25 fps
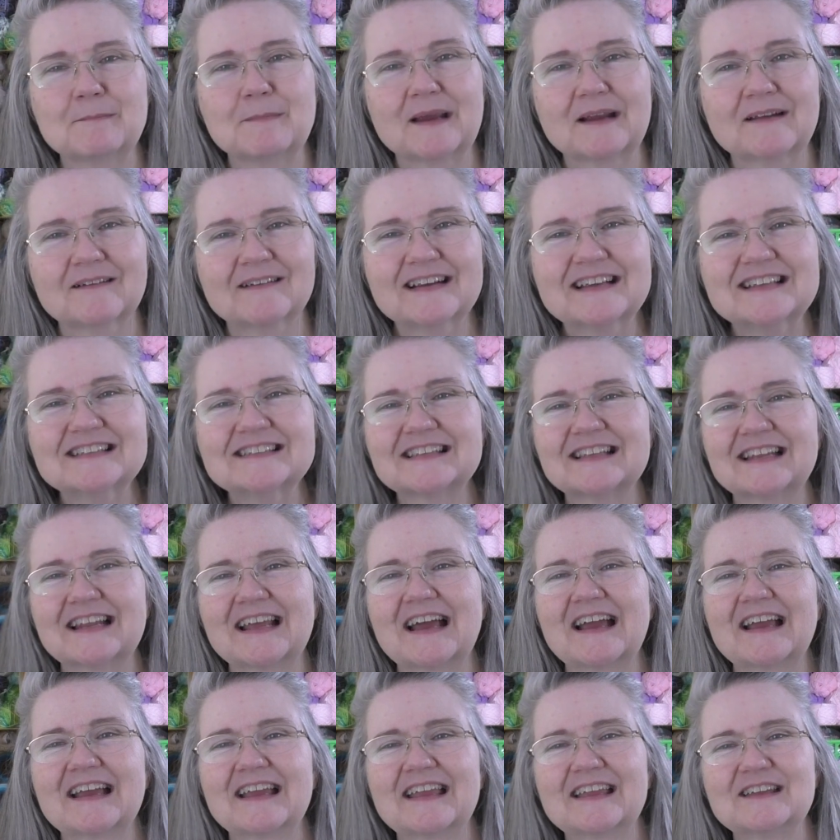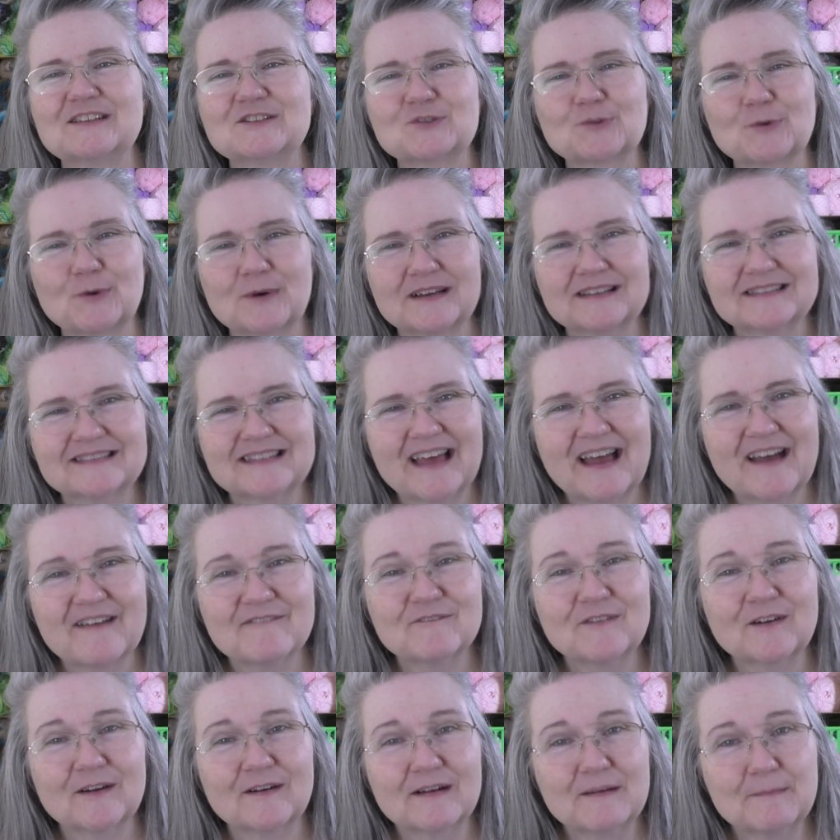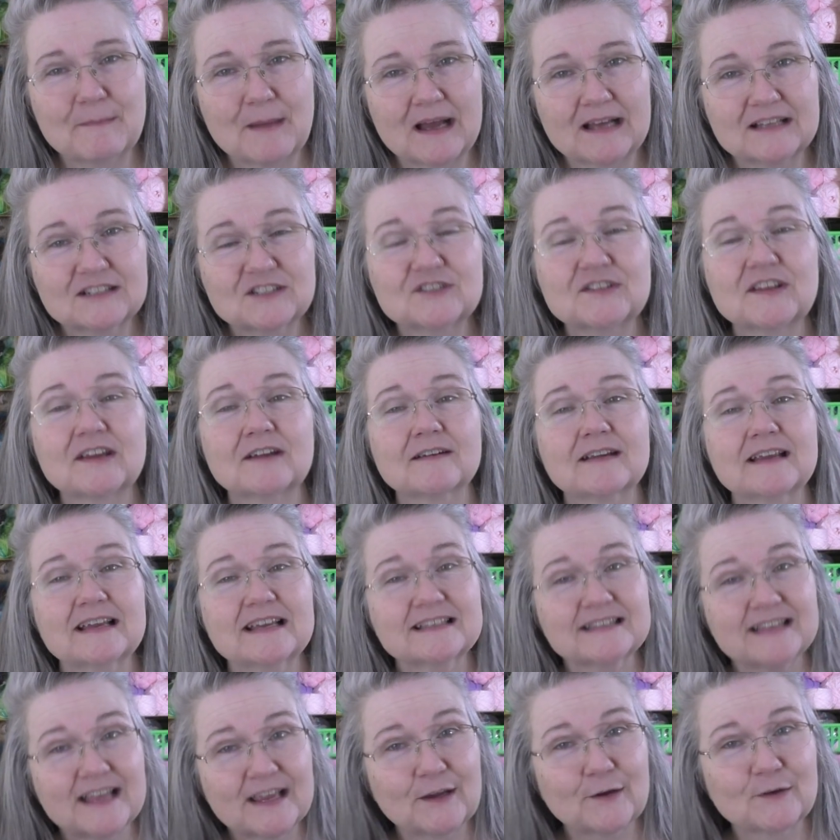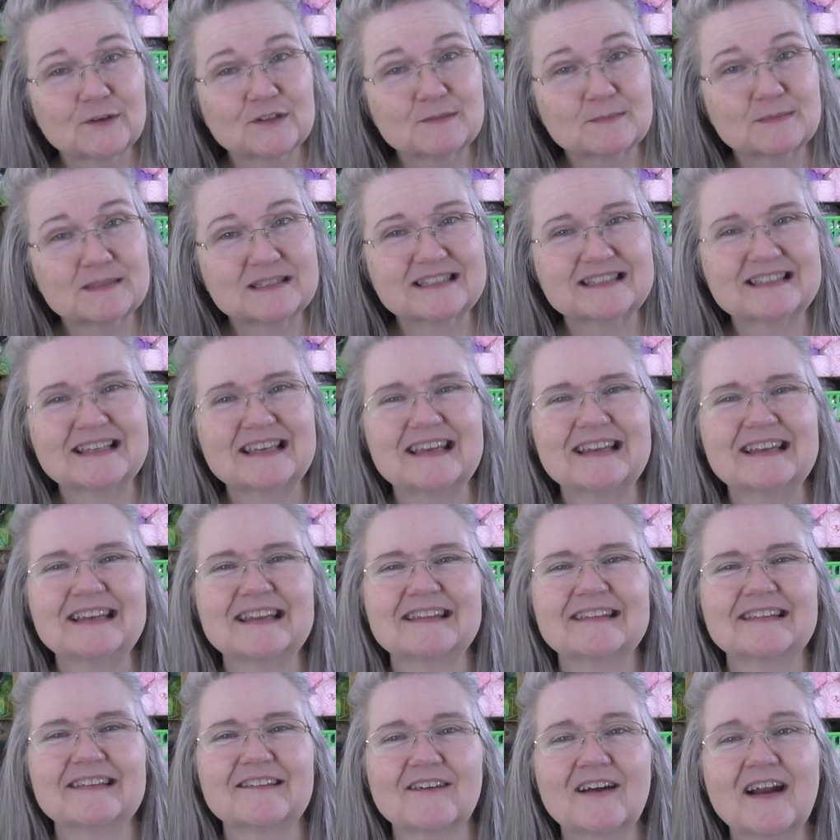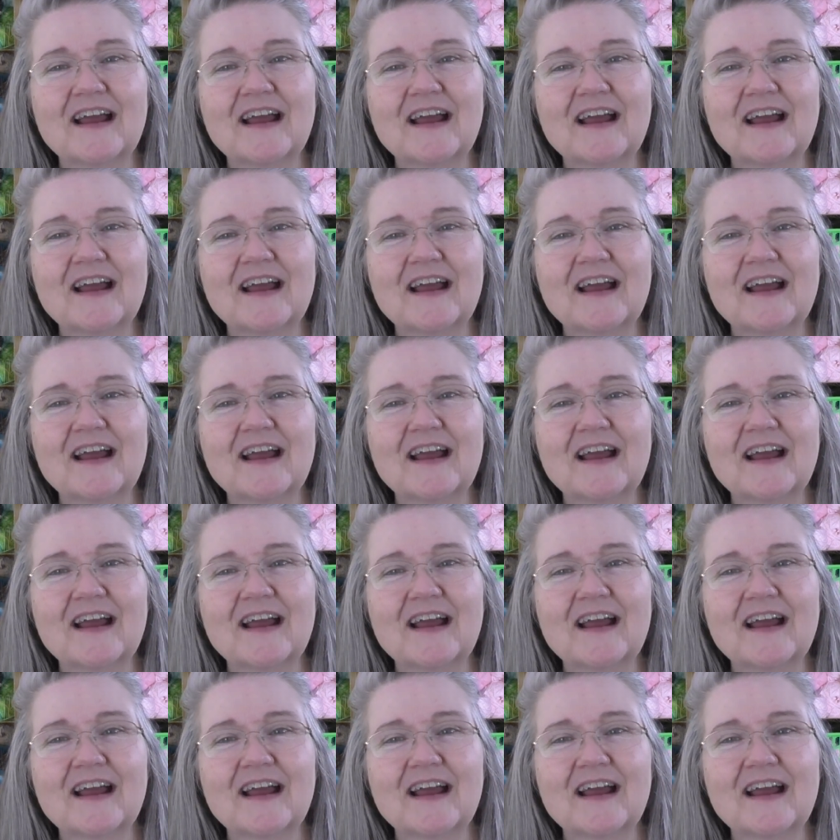Mary's and I enjoyed that very much. There is a Christmas scene in there.